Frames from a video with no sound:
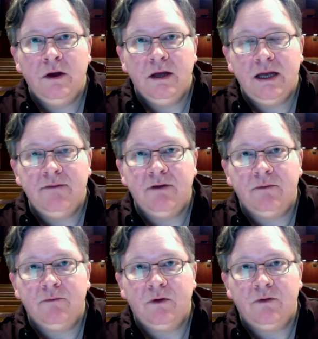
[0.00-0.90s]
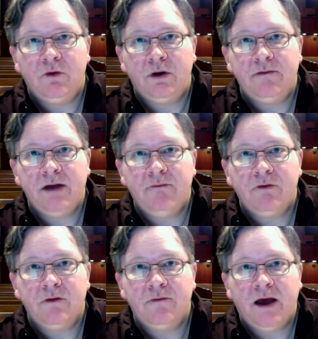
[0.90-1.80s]
even after
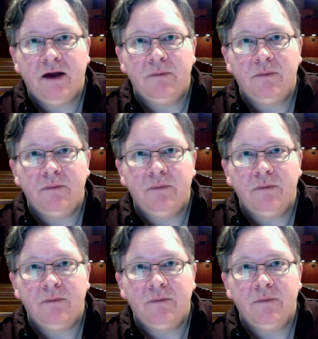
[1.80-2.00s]
the fact.